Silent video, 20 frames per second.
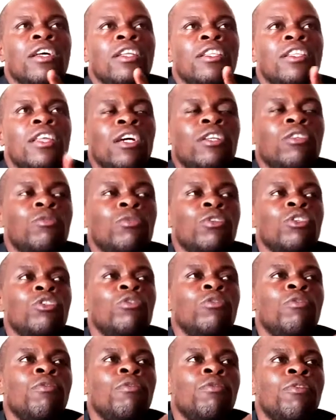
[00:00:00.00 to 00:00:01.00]
that which
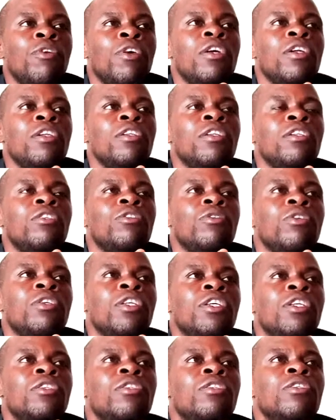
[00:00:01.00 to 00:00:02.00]
you feel you
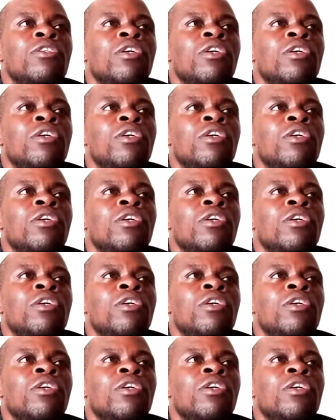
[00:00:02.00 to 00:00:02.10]
need